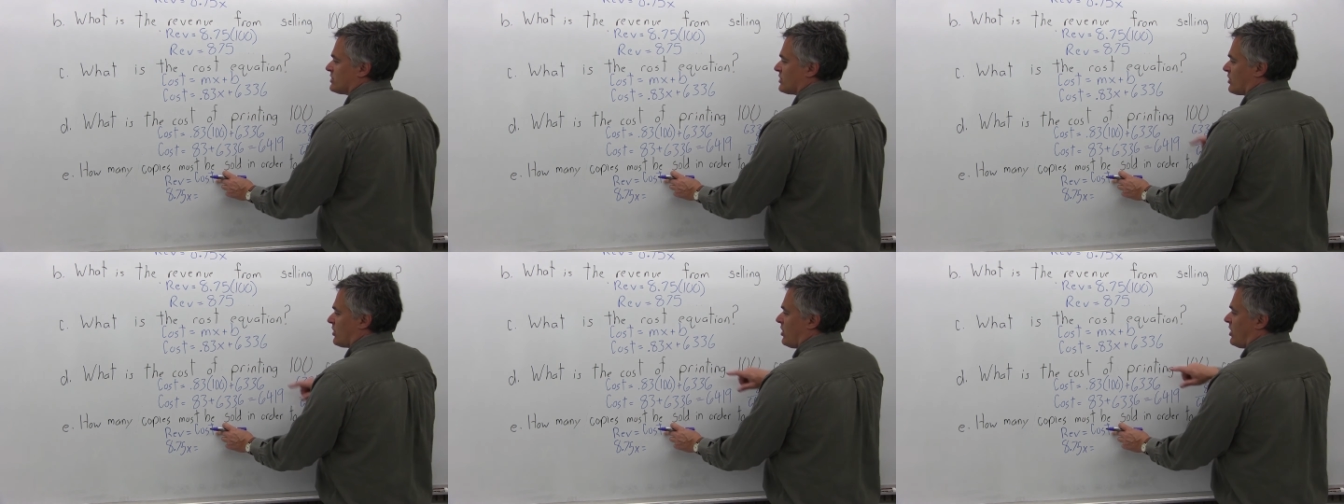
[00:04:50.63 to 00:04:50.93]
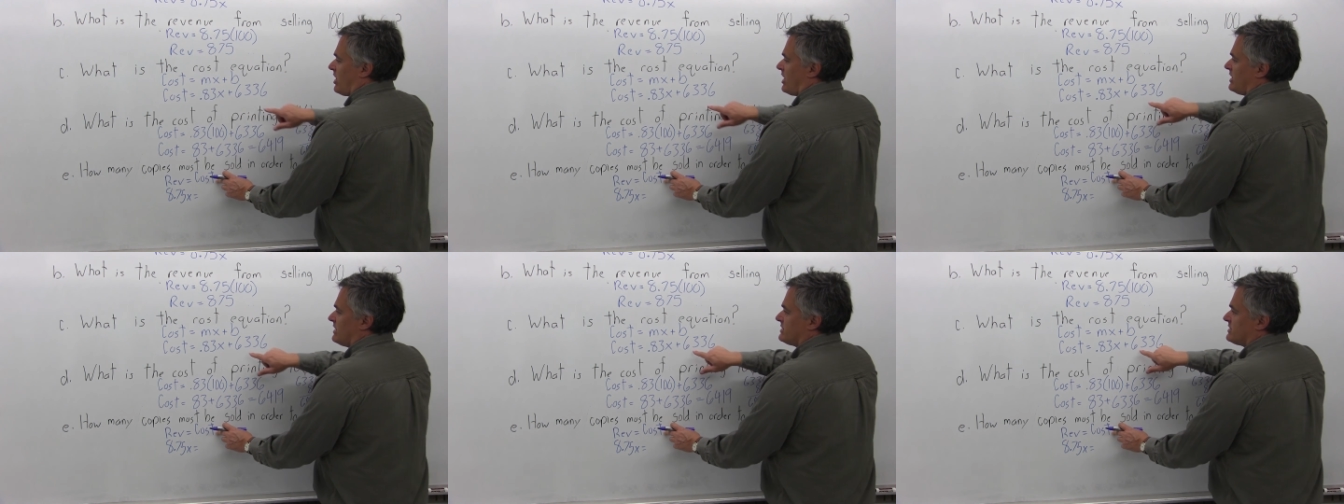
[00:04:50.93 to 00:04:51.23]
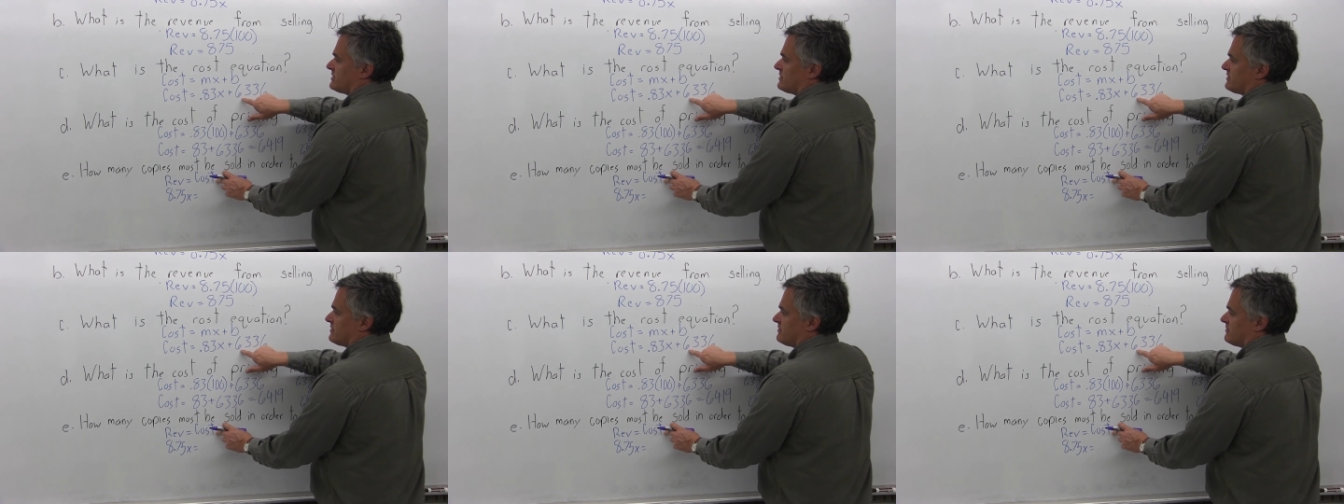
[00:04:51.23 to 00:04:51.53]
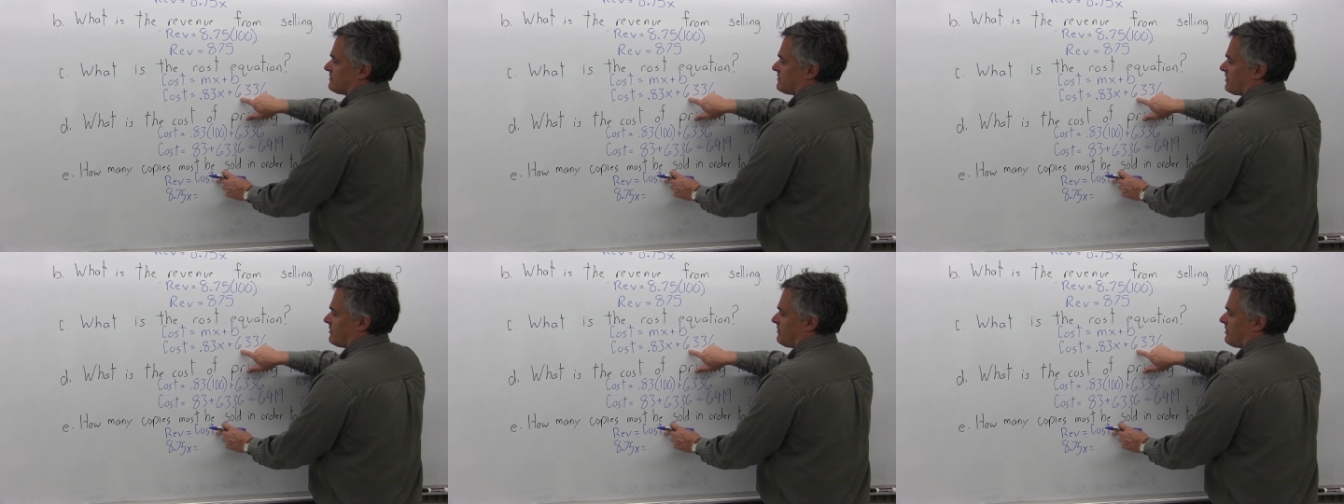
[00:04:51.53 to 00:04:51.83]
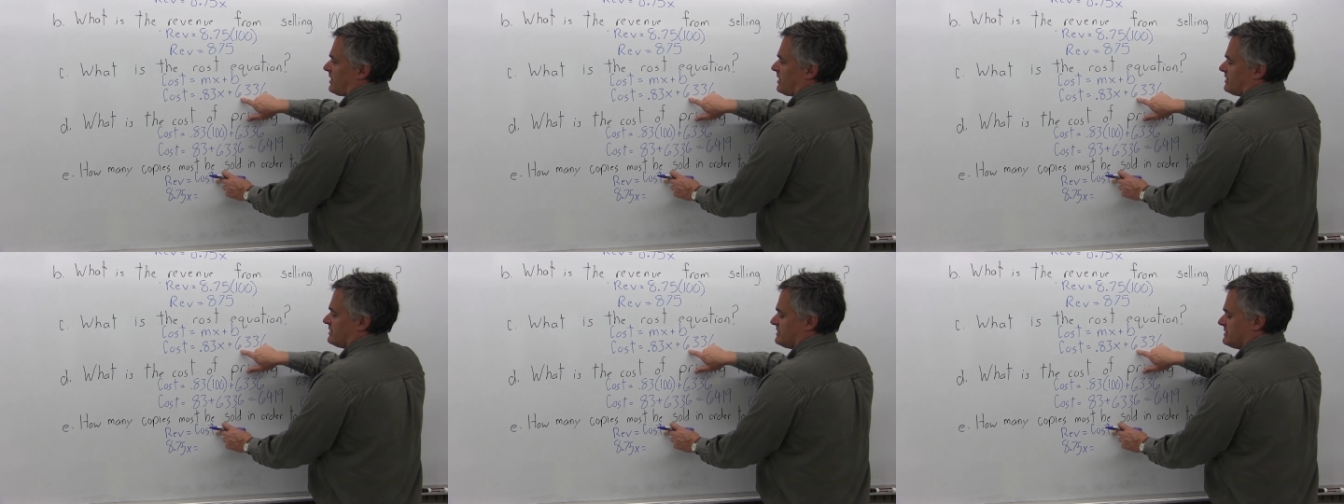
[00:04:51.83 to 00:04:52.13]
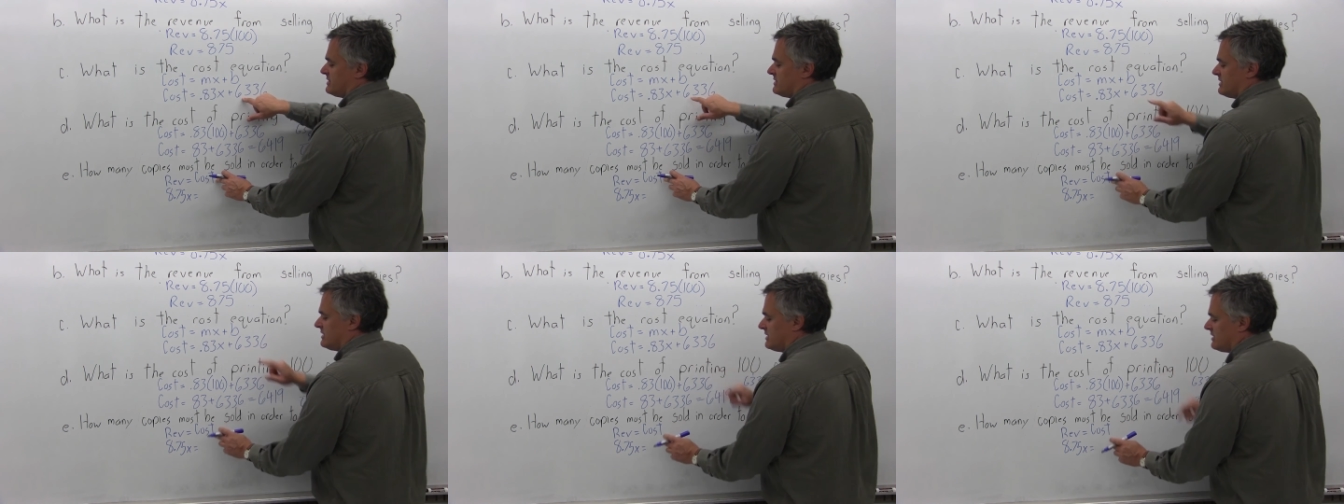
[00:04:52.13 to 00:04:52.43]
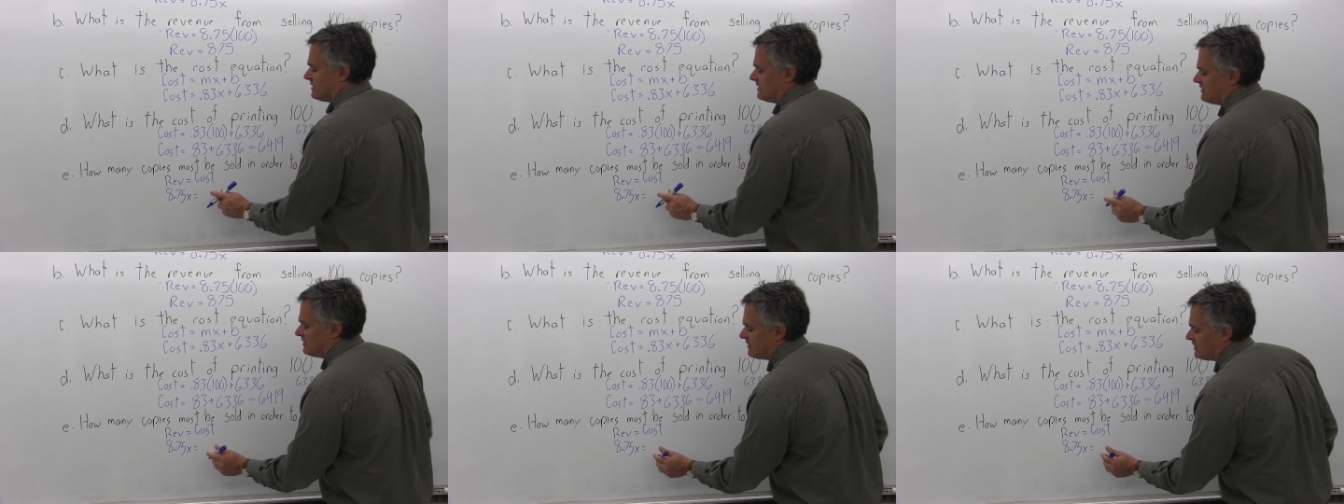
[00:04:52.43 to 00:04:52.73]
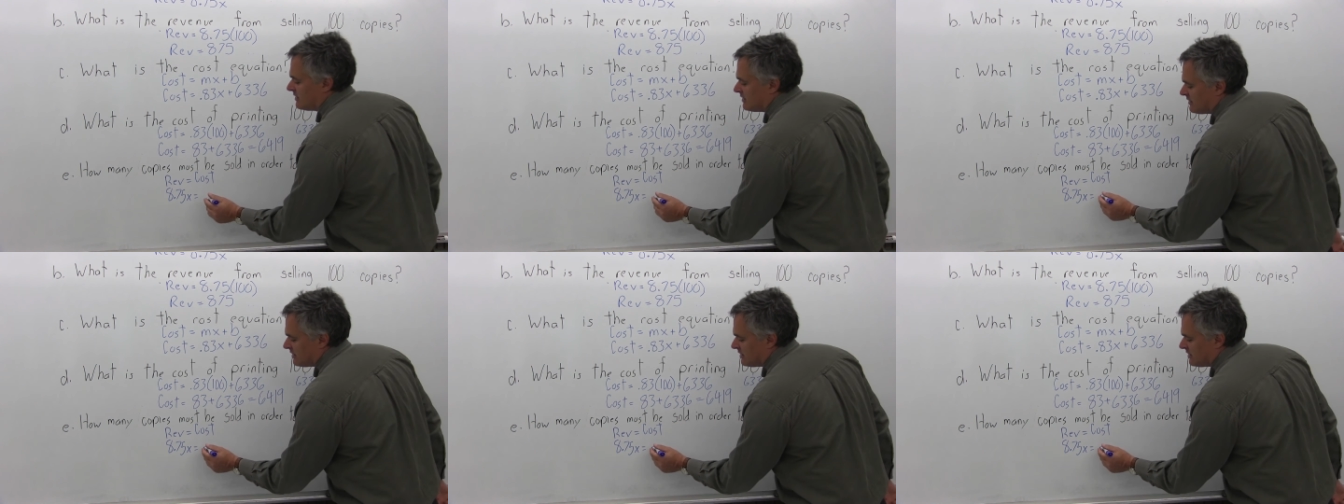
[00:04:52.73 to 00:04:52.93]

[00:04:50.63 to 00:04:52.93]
The cost from part C